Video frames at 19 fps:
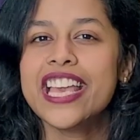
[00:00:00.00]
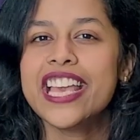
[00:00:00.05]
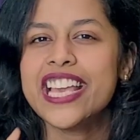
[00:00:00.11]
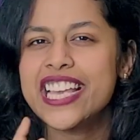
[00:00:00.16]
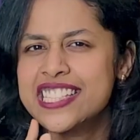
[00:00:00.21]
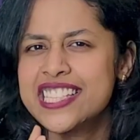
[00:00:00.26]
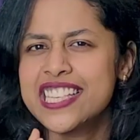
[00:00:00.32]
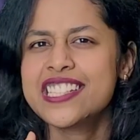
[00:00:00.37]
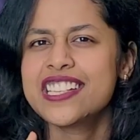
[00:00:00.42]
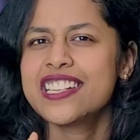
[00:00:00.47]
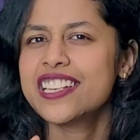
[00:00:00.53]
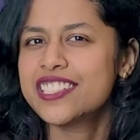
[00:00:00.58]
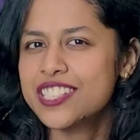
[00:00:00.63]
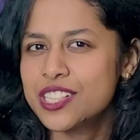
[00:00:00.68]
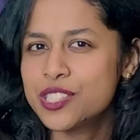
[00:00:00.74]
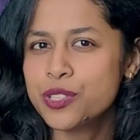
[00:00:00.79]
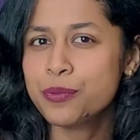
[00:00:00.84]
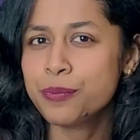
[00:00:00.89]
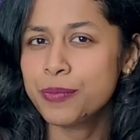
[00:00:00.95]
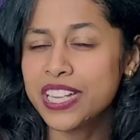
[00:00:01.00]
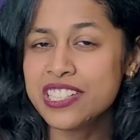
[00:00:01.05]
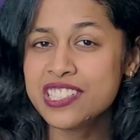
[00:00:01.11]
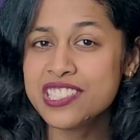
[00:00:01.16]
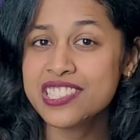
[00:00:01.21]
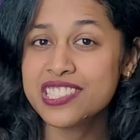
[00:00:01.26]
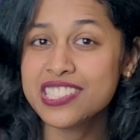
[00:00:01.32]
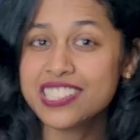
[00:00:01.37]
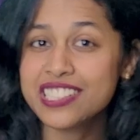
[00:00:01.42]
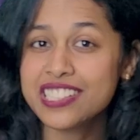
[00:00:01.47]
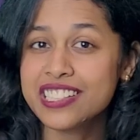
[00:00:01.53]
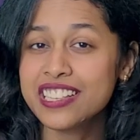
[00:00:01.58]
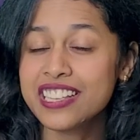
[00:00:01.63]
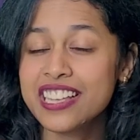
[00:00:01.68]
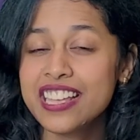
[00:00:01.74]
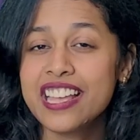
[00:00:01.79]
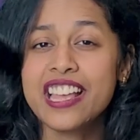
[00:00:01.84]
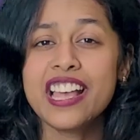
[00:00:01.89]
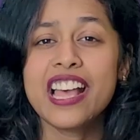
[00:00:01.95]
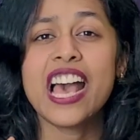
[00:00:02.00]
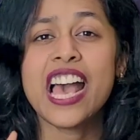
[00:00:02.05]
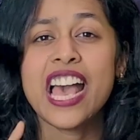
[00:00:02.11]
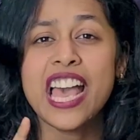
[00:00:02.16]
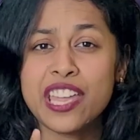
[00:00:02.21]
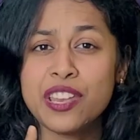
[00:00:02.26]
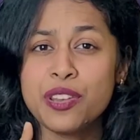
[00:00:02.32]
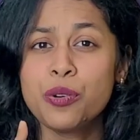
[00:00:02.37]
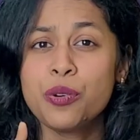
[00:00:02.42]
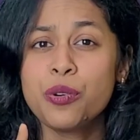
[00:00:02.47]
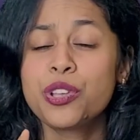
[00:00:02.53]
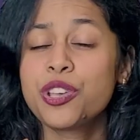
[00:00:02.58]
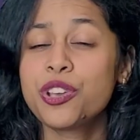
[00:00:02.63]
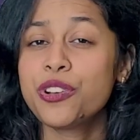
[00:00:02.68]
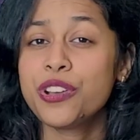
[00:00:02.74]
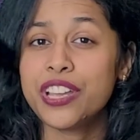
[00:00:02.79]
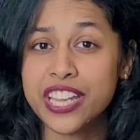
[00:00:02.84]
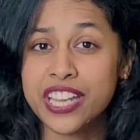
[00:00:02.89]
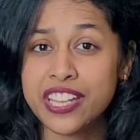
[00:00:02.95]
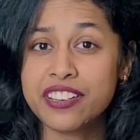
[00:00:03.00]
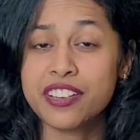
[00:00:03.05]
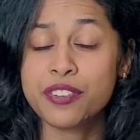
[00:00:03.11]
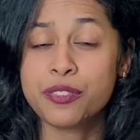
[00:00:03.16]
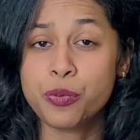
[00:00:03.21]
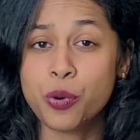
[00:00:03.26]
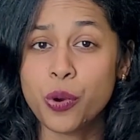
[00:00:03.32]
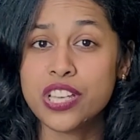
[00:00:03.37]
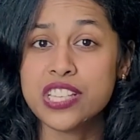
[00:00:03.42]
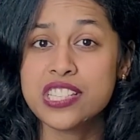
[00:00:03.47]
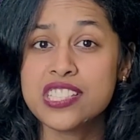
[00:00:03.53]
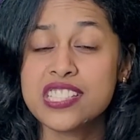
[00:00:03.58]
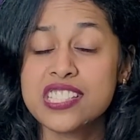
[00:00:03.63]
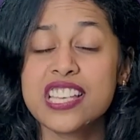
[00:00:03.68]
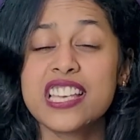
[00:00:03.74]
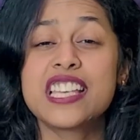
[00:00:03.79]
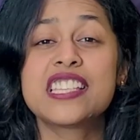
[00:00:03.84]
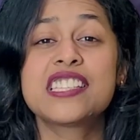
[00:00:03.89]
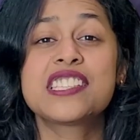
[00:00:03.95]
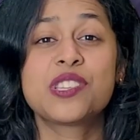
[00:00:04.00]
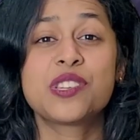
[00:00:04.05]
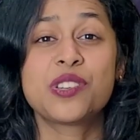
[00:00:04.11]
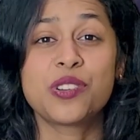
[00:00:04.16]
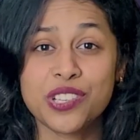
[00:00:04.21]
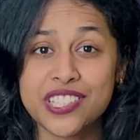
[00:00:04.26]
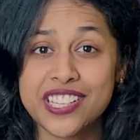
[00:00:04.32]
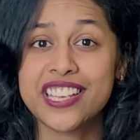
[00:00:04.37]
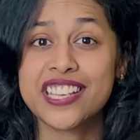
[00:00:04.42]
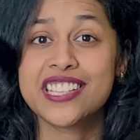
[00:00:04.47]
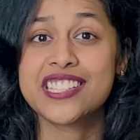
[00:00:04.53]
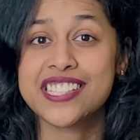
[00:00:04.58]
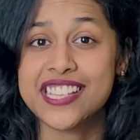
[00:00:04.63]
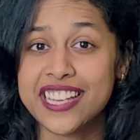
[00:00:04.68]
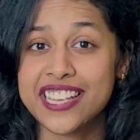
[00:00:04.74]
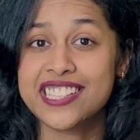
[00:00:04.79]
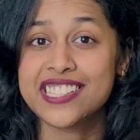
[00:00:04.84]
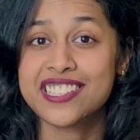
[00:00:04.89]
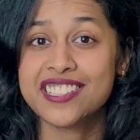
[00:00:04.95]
Is it a little too much? I know your inner voice is nodding its head.